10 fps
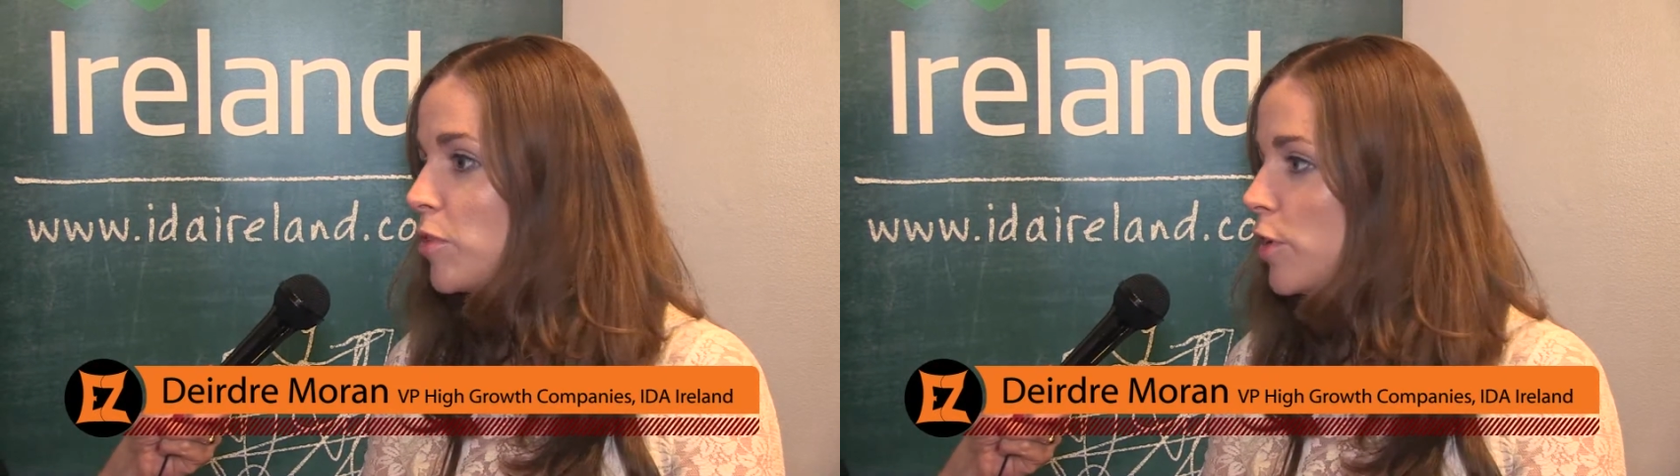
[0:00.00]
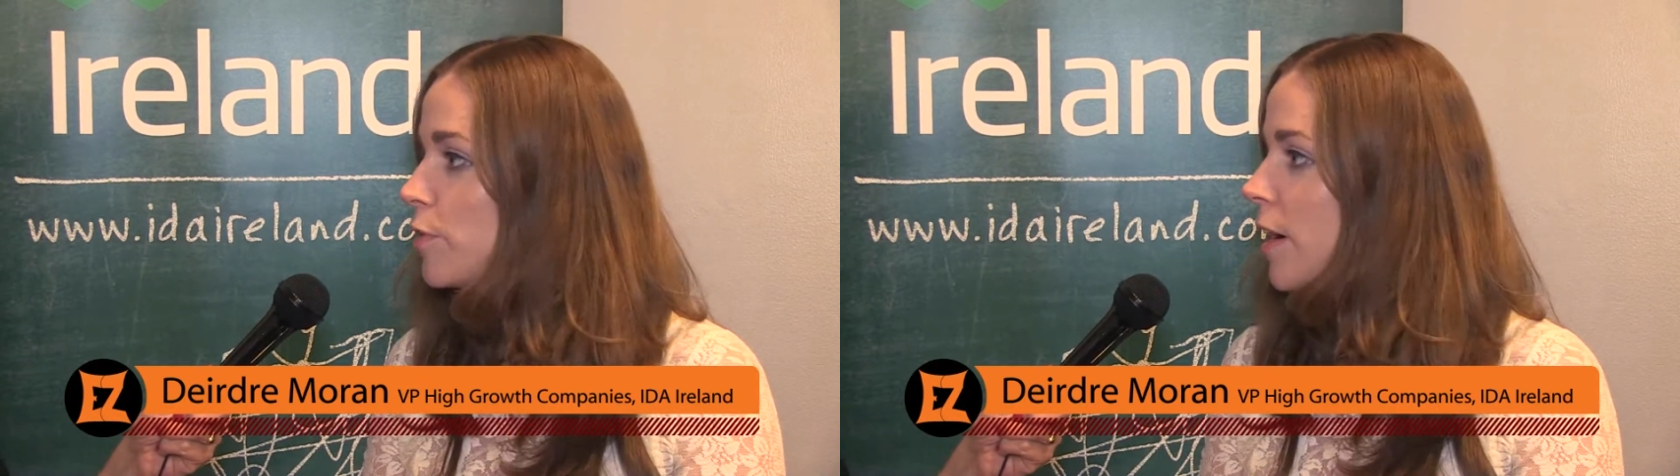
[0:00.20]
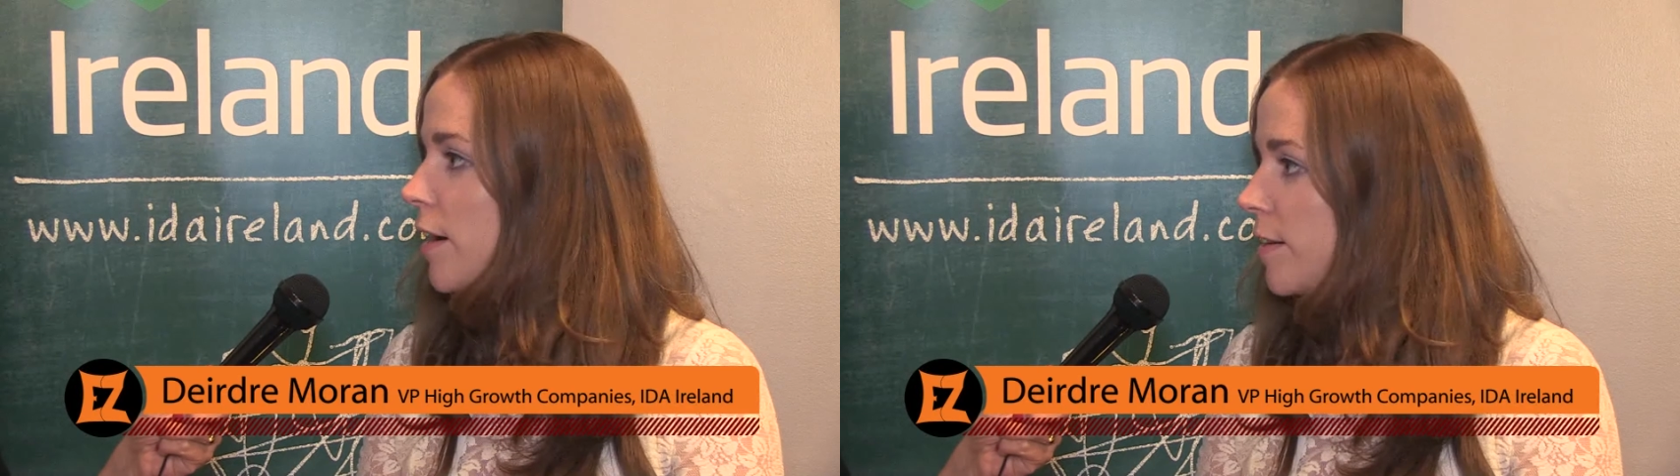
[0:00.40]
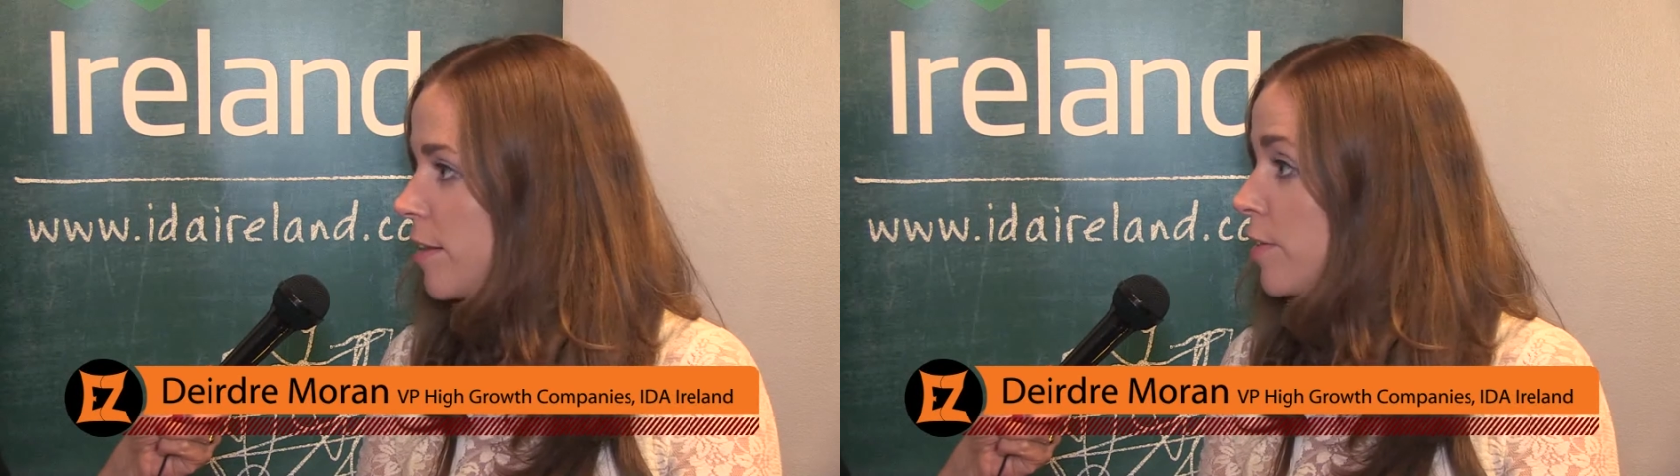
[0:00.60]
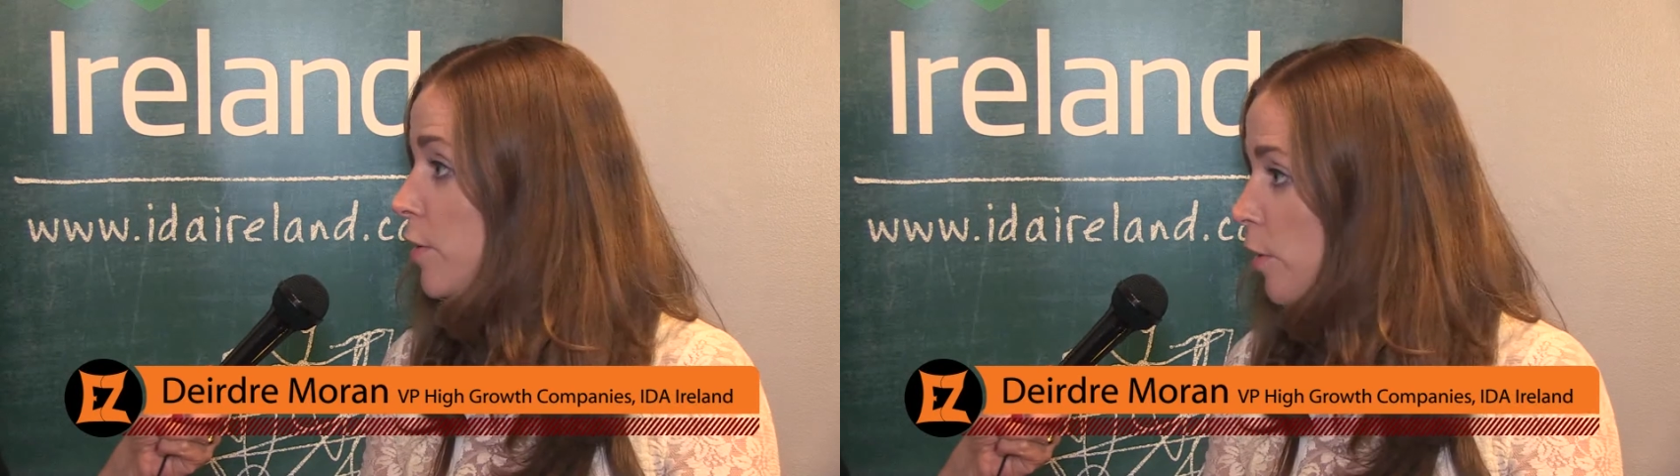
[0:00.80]
use Ireland
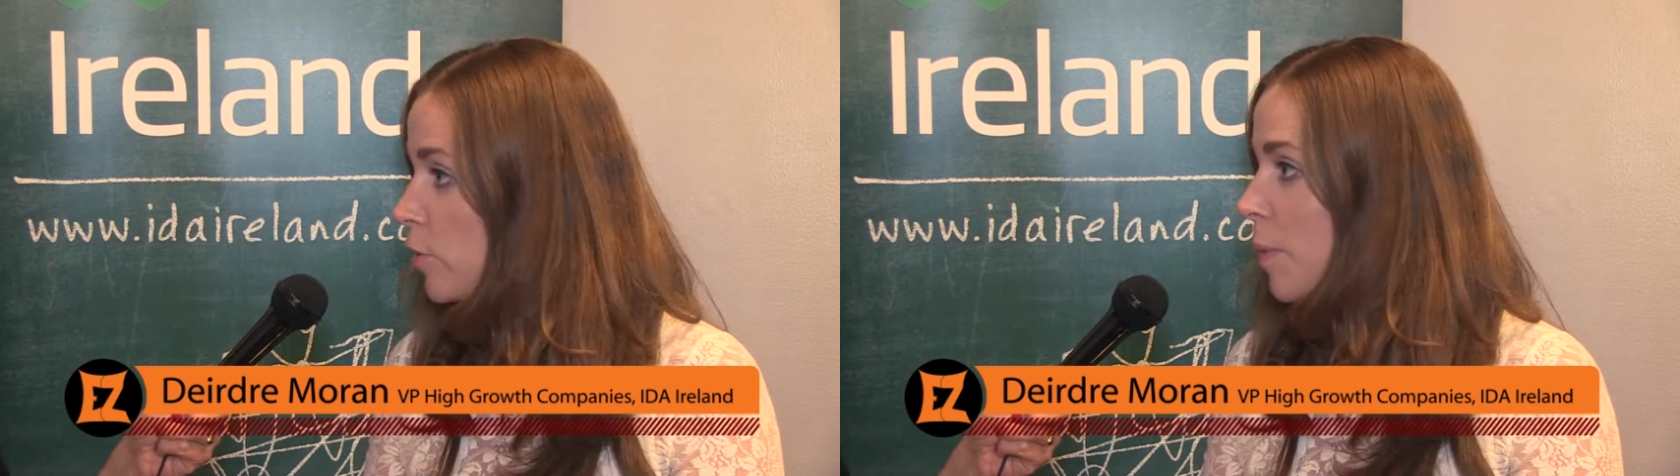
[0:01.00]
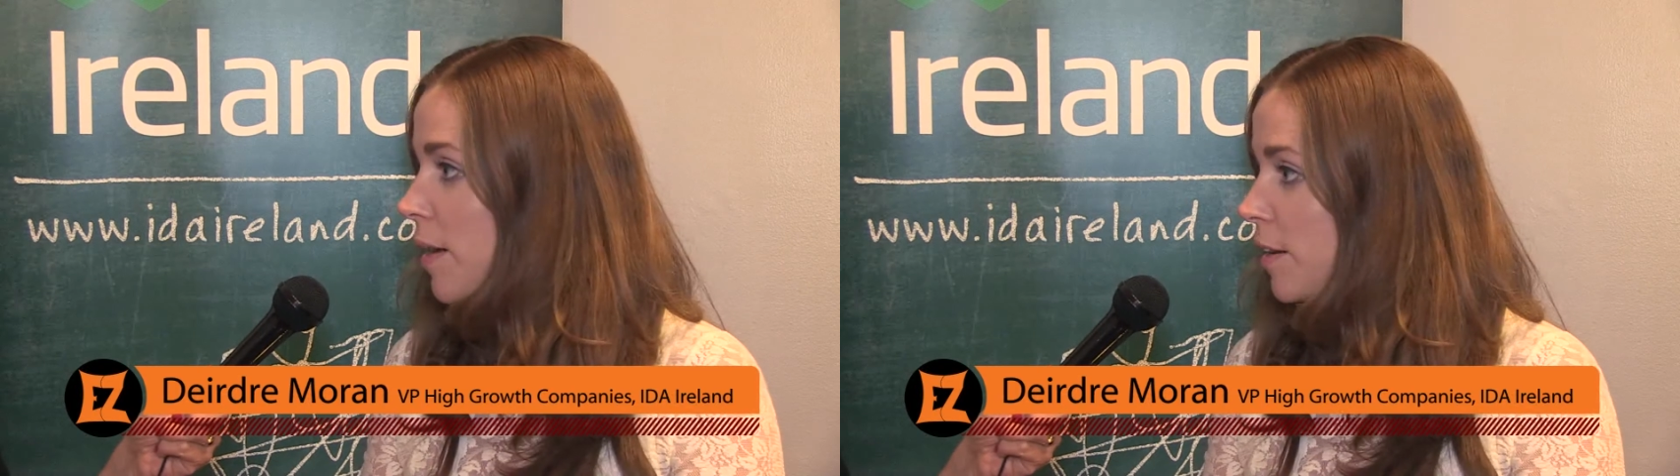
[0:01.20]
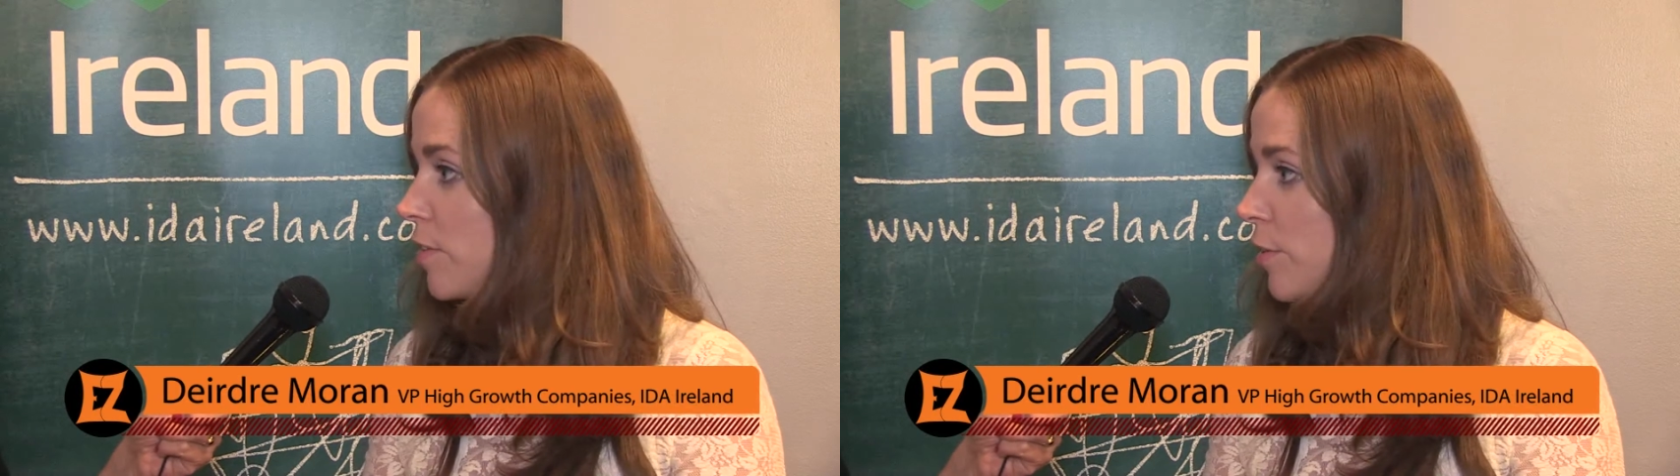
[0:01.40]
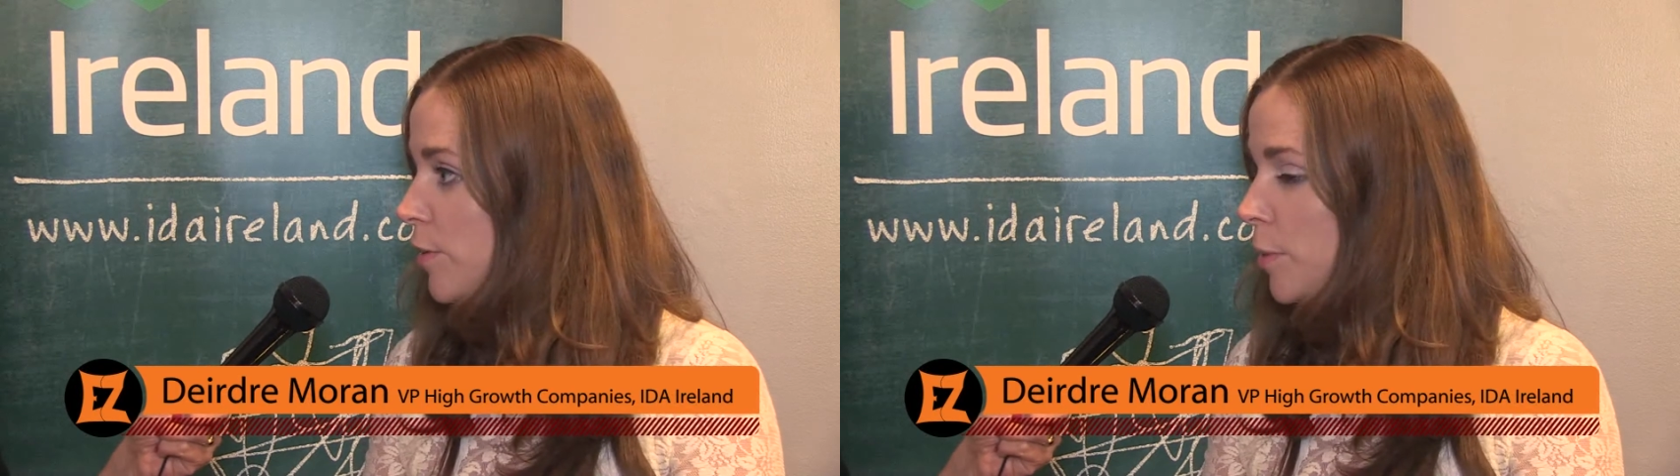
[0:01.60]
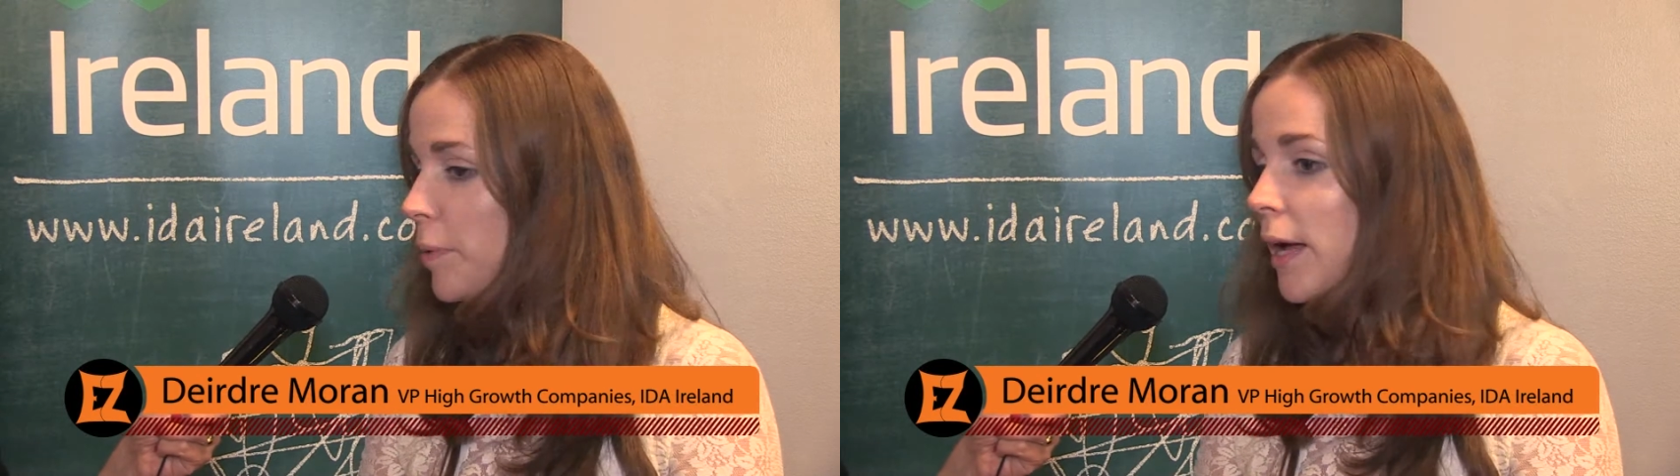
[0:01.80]
as their launchpad into Europe.